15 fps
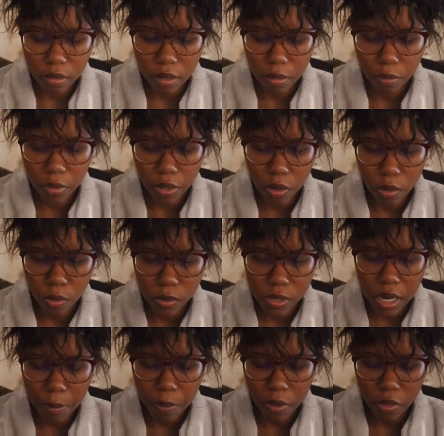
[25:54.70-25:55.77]
I'm gonna go
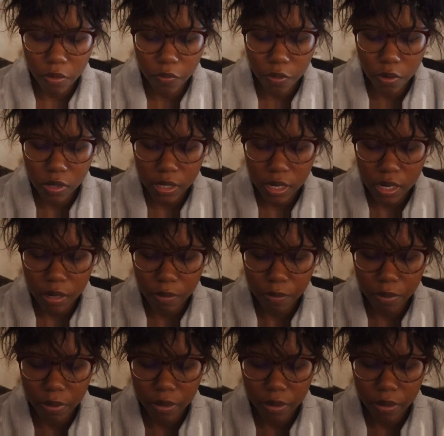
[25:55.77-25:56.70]
tap on the first clip